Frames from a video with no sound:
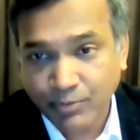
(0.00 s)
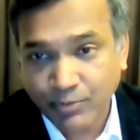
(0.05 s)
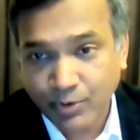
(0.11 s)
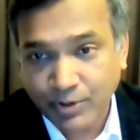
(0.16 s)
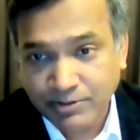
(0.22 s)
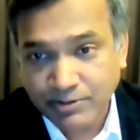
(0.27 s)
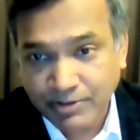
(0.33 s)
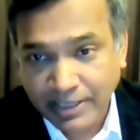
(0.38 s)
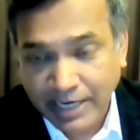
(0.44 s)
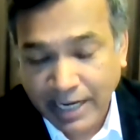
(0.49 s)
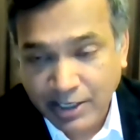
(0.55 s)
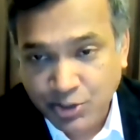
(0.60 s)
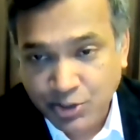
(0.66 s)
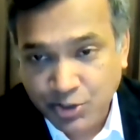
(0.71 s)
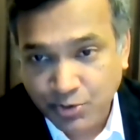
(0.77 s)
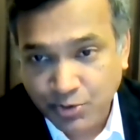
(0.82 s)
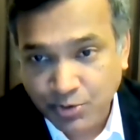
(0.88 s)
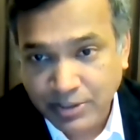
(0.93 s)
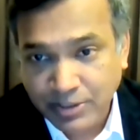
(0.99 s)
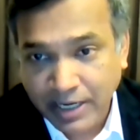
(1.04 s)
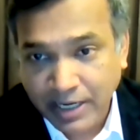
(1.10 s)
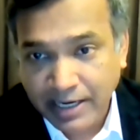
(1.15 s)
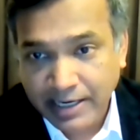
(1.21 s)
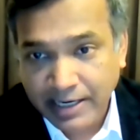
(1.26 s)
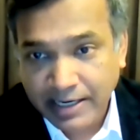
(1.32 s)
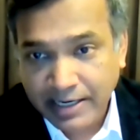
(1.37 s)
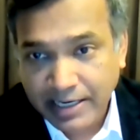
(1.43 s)
with regard to
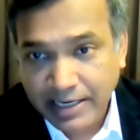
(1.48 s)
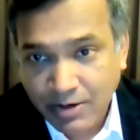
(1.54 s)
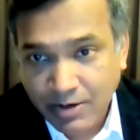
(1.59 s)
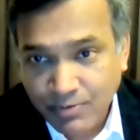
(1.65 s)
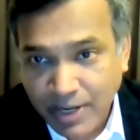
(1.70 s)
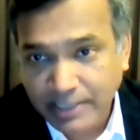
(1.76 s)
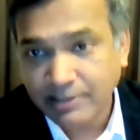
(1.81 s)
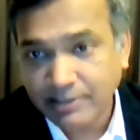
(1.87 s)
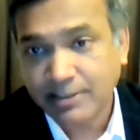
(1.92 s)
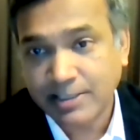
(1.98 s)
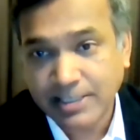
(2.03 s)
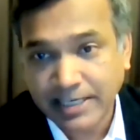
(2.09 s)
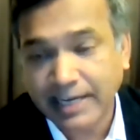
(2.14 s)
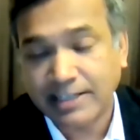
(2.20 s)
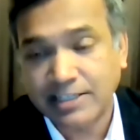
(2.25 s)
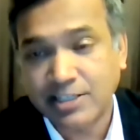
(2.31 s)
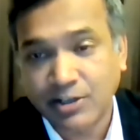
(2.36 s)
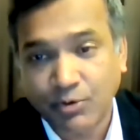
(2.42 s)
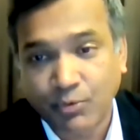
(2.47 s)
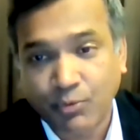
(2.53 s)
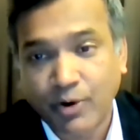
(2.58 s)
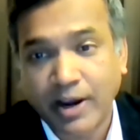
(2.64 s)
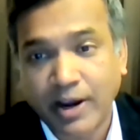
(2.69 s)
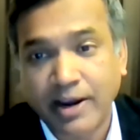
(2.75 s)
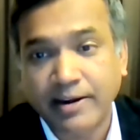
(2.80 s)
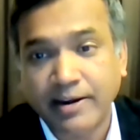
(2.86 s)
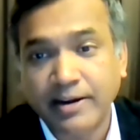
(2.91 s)
the United States,
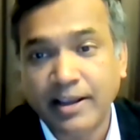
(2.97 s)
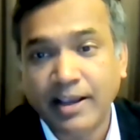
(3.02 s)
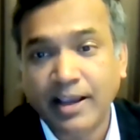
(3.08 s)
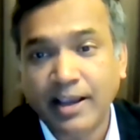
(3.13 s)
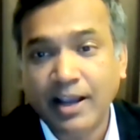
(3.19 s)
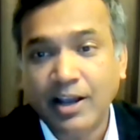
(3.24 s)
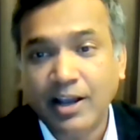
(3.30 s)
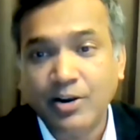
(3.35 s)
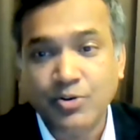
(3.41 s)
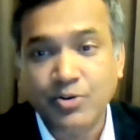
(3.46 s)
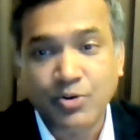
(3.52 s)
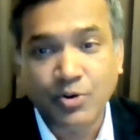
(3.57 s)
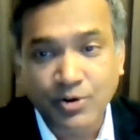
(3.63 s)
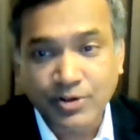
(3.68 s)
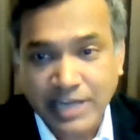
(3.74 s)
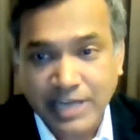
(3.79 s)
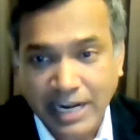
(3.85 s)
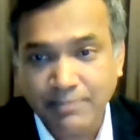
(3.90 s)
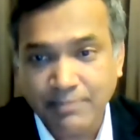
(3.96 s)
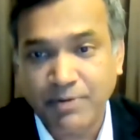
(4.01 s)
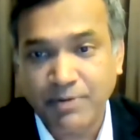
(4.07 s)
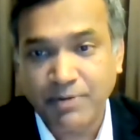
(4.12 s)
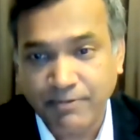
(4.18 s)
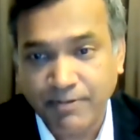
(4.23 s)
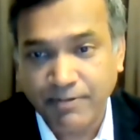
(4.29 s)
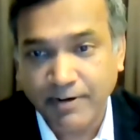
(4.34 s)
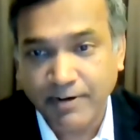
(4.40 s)
where no tariff
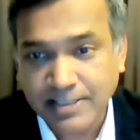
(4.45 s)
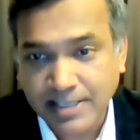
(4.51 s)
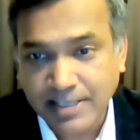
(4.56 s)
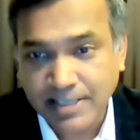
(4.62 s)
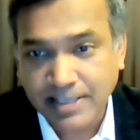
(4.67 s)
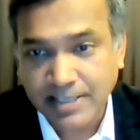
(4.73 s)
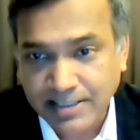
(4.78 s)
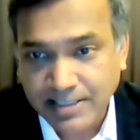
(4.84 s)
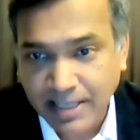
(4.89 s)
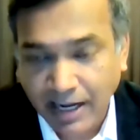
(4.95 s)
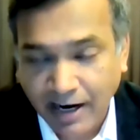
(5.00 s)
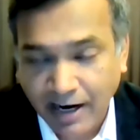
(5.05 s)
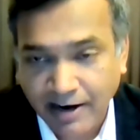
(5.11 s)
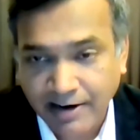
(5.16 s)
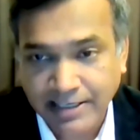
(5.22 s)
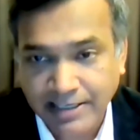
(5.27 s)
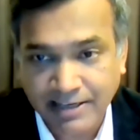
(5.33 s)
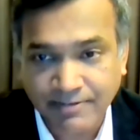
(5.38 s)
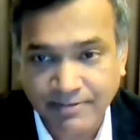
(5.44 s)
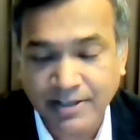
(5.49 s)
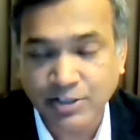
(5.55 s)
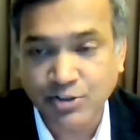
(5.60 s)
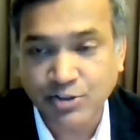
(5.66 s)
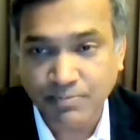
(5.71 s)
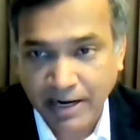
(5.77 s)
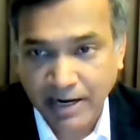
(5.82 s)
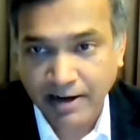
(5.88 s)
preferences are
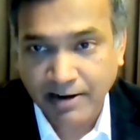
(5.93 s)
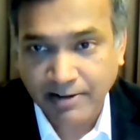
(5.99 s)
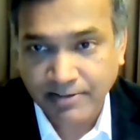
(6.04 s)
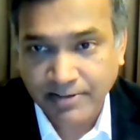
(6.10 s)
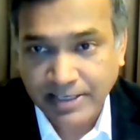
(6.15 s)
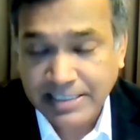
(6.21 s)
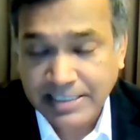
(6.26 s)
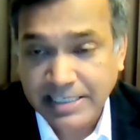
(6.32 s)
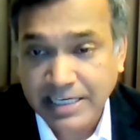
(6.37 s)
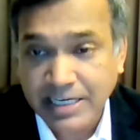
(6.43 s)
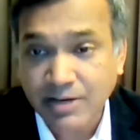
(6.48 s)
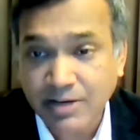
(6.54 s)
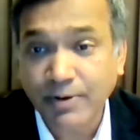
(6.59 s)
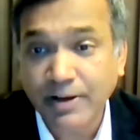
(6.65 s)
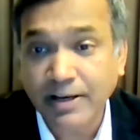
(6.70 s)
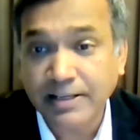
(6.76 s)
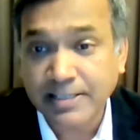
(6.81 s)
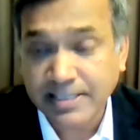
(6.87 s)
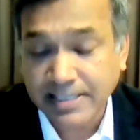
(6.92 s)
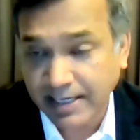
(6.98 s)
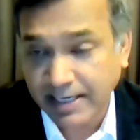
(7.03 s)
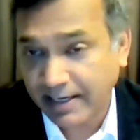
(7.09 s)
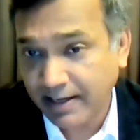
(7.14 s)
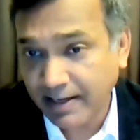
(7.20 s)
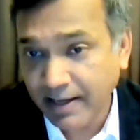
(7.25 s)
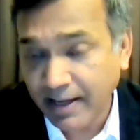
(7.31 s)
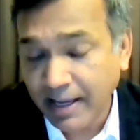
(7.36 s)
given to Bangladesh, you will see